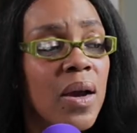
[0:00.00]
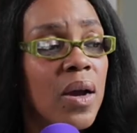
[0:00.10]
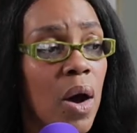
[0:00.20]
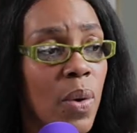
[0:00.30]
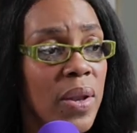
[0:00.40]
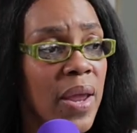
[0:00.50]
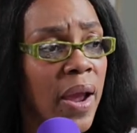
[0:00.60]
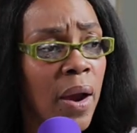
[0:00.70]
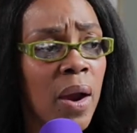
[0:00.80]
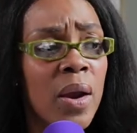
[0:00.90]
Go in
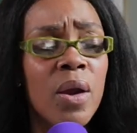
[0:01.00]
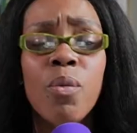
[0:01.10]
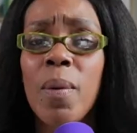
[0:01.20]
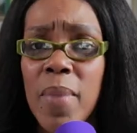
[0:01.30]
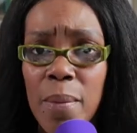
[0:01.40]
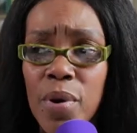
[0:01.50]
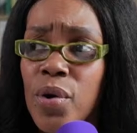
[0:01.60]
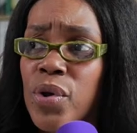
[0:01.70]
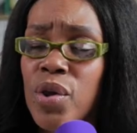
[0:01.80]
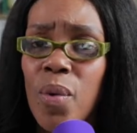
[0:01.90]
there. Remember
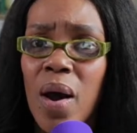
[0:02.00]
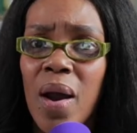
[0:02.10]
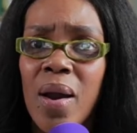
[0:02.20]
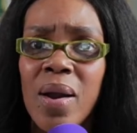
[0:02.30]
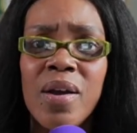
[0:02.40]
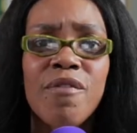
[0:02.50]
who you are.